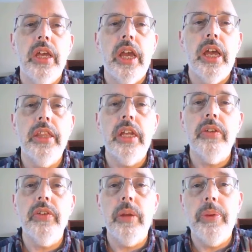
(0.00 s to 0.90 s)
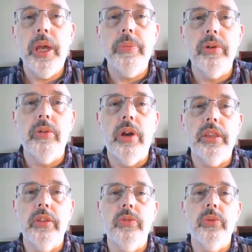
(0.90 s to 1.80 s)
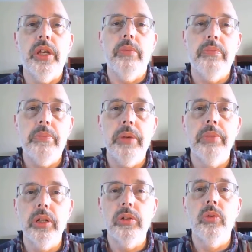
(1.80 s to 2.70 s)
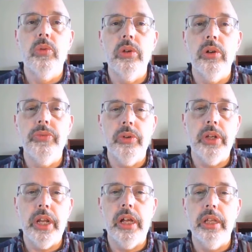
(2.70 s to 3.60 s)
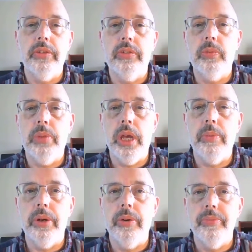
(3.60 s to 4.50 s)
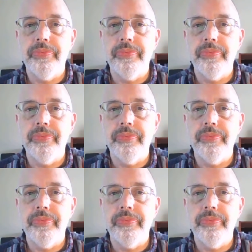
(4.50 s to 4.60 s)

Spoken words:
And then you got a paper to write this week, a biblical worldview analysis paper.